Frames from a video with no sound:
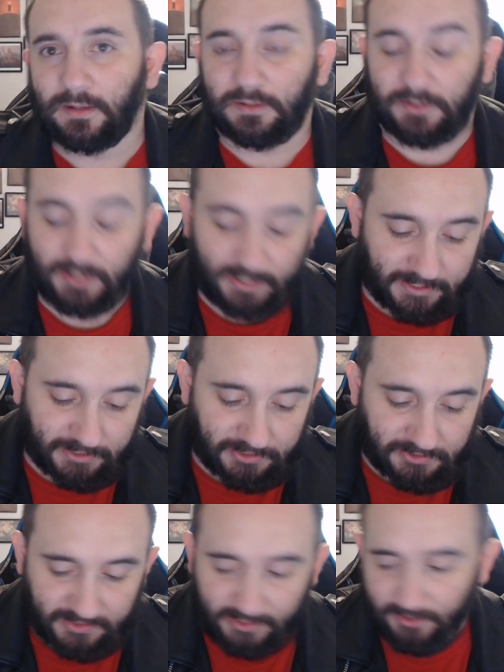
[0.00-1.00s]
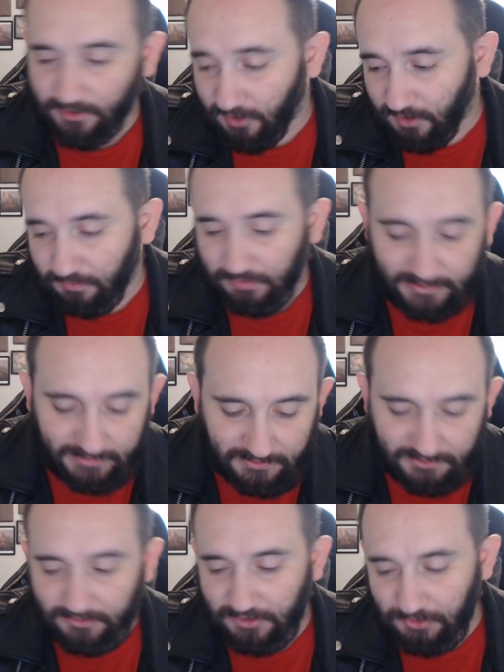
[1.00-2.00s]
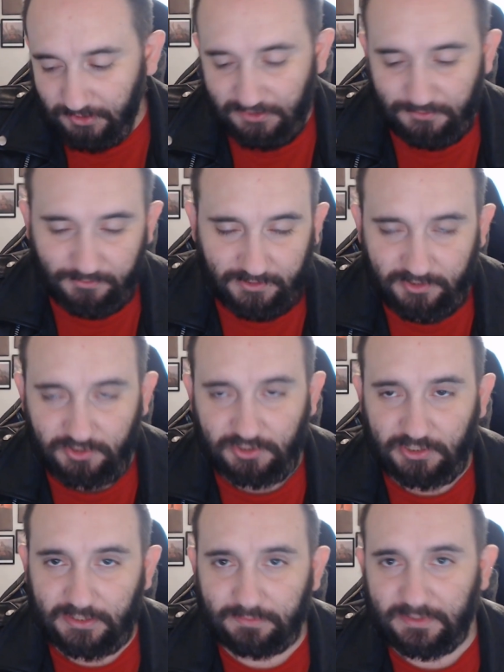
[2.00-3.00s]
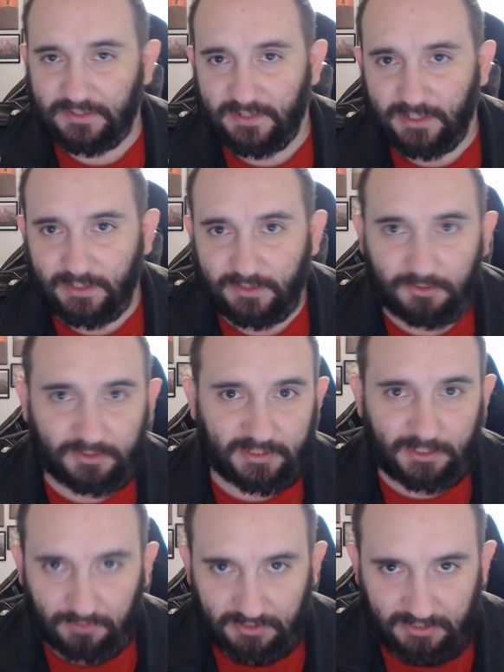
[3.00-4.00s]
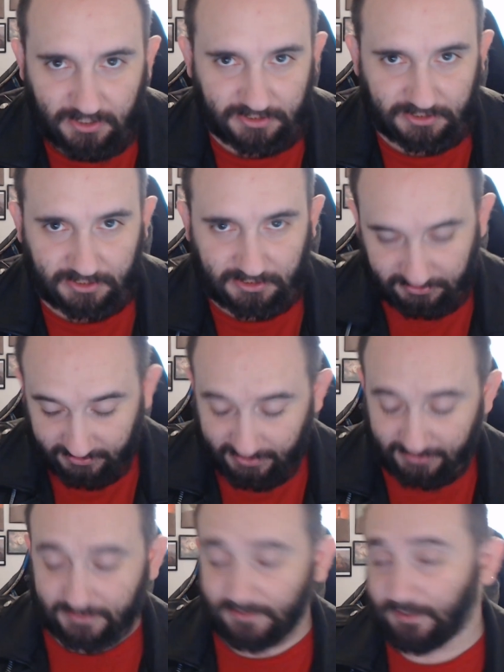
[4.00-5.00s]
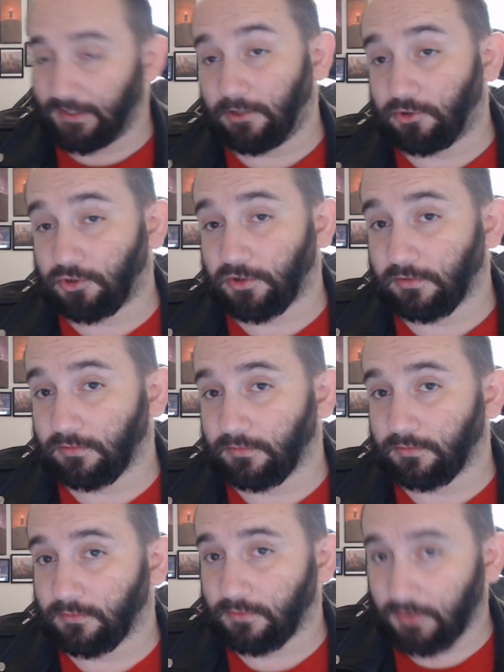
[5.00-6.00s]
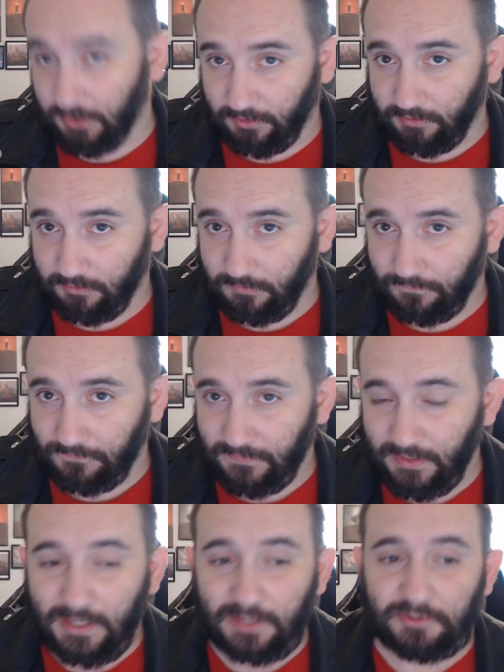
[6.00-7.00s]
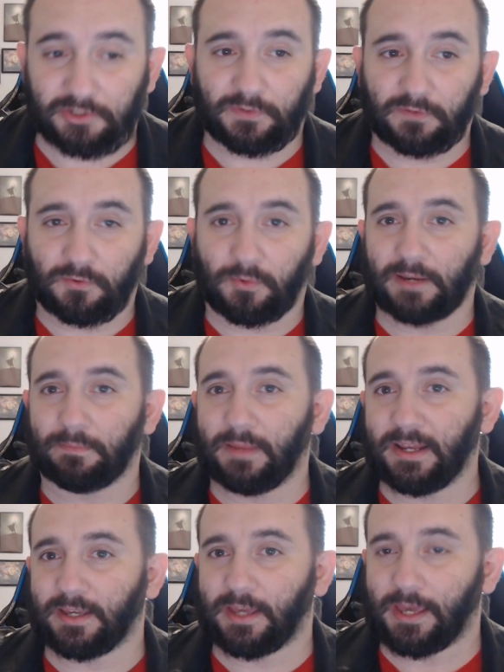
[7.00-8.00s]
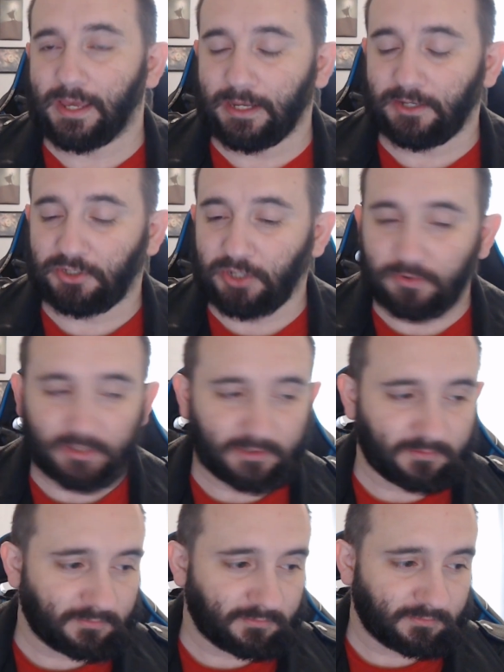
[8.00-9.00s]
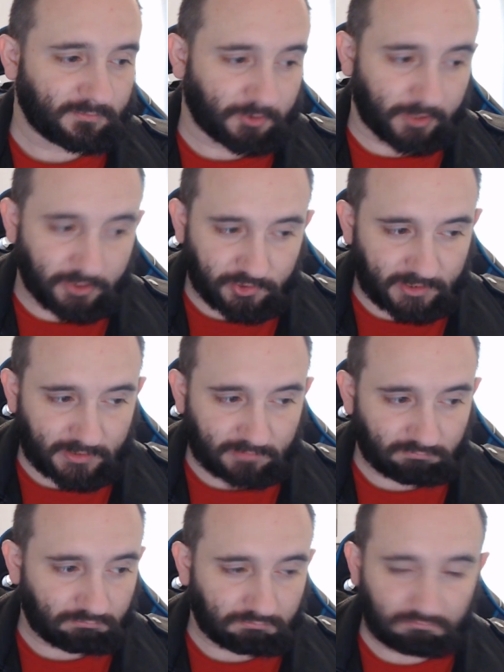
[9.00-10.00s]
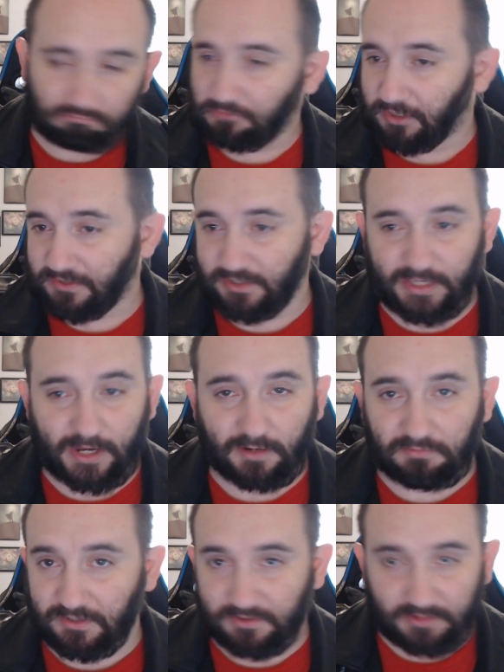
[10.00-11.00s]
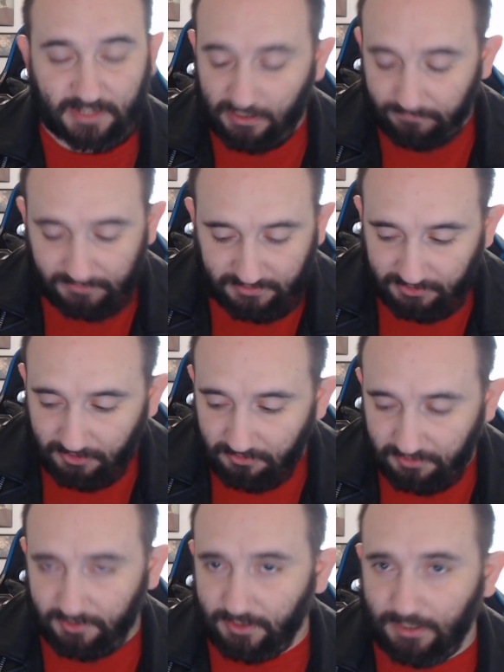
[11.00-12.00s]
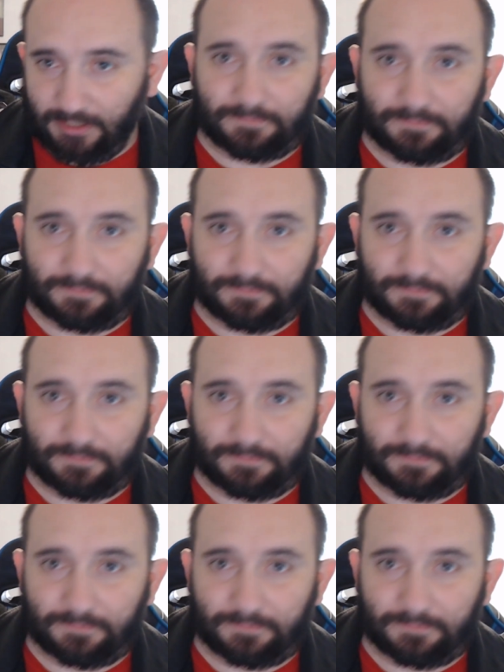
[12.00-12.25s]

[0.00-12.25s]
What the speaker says: Now I hear you say, oh Blaine, this only triggers once each turn, it must suck, you only get 1 card a turn. Yeah, that's each turn. So if you have a way to make a token creature, doesn't care if it's a token or not,